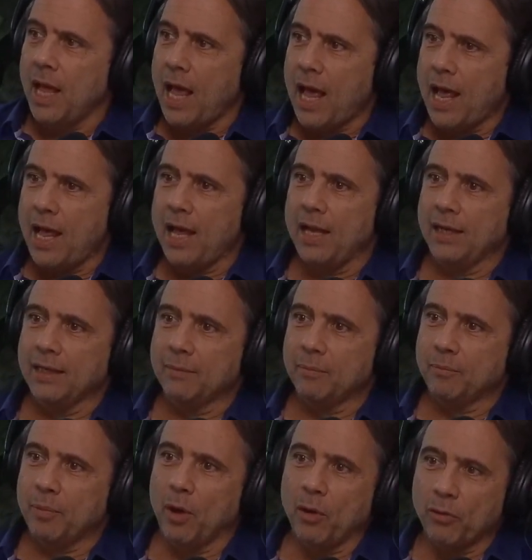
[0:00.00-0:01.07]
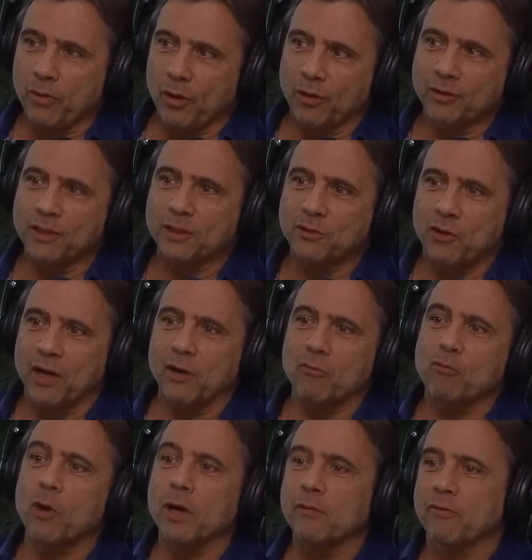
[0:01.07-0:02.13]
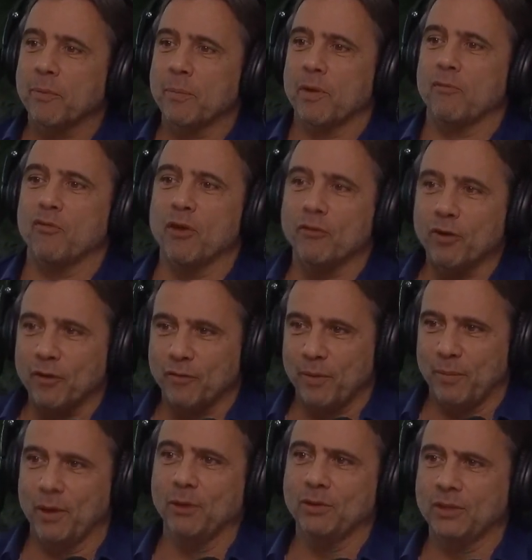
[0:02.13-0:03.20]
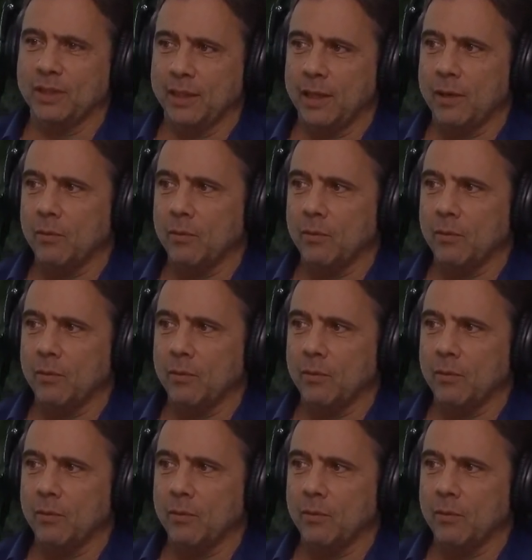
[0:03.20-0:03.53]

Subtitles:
And both are just trying to run from the river of emotion.